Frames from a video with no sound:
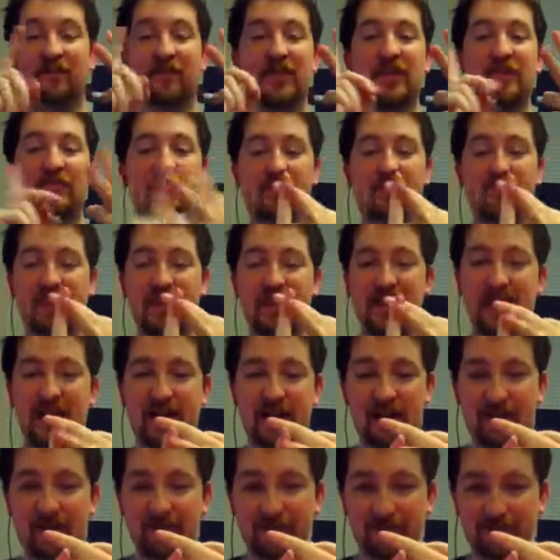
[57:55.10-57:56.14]
V for
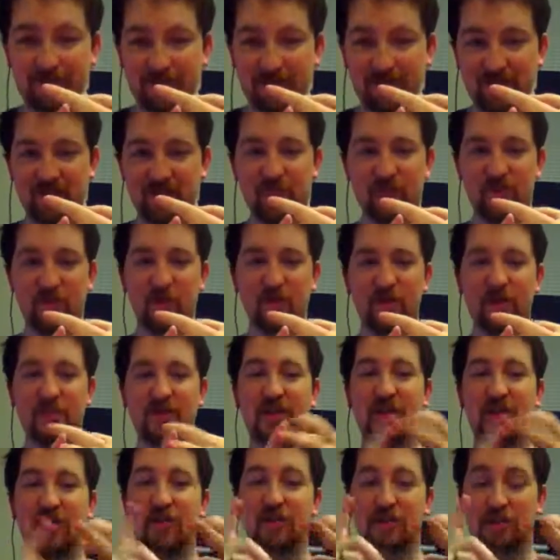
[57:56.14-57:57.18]
Vendetta. If you want to
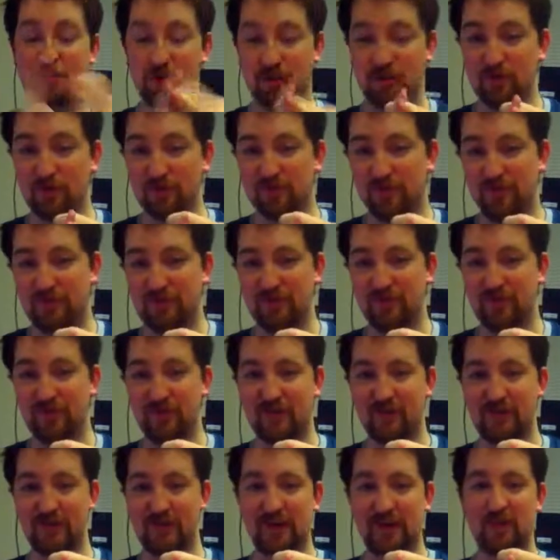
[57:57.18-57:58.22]
see the true V for
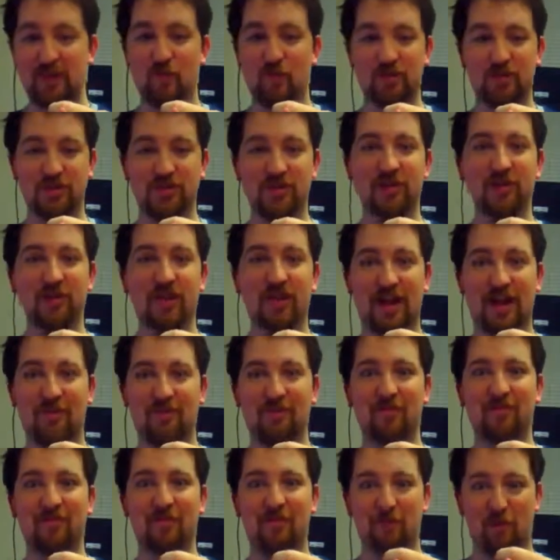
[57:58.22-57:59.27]
Vendetta, which is a lot
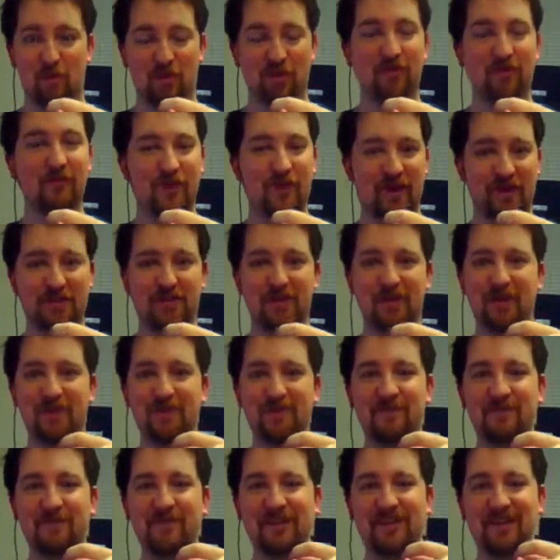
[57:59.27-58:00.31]
more fucked up
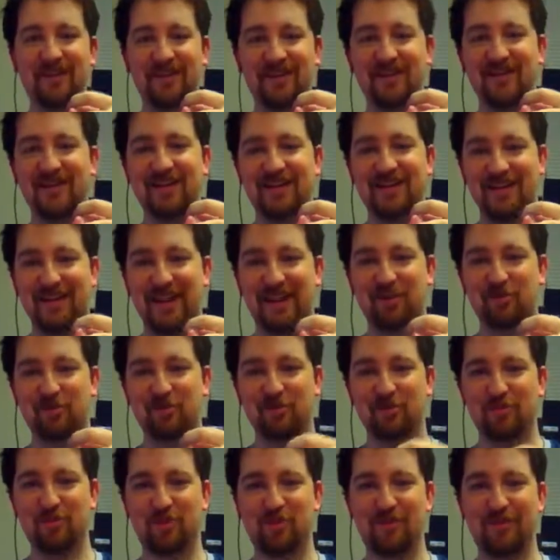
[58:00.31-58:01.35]
than the actual
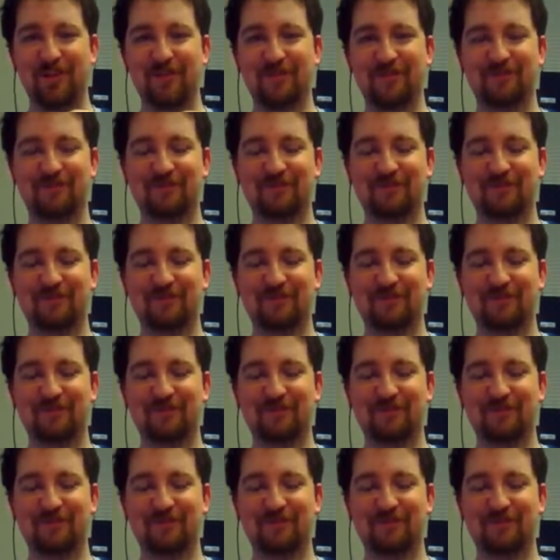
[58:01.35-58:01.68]
movie.